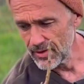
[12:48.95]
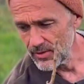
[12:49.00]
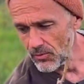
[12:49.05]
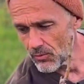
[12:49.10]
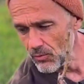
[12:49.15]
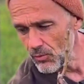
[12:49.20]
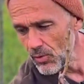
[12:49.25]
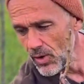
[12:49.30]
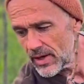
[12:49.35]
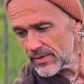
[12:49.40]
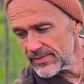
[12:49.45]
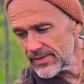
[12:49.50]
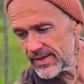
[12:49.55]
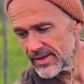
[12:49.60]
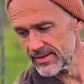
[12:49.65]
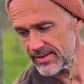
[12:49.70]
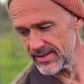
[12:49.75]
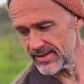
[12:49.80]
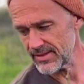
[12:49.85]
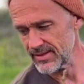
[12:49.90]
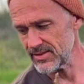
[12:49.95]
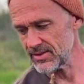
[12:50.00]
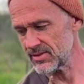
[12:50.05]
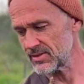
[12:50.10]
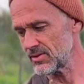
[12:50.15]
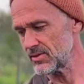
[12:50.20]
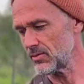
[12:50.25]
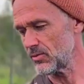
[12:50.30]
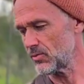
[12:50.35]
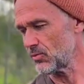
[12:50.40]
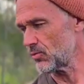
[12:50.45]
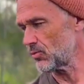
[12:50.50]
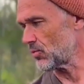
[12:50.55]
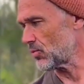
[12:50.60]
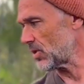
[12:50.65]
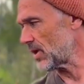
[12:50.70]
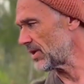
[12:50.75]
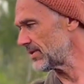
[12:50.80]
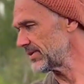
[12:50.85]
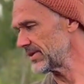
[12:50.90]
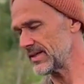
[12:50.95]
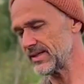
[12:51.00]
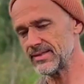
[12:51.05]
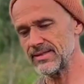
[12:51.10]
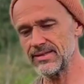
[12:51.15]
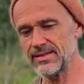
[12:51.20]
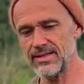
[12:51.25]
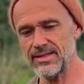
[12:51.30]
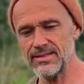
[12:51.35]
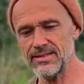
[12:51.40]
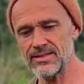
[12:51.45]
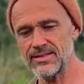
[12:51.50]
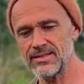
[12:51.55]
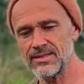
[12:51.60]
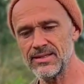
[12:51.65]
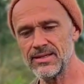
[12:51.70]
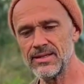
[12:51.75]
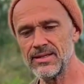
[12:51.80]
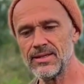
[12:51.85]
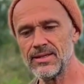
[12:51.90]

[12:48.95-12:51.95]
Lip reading: one in this, one in this,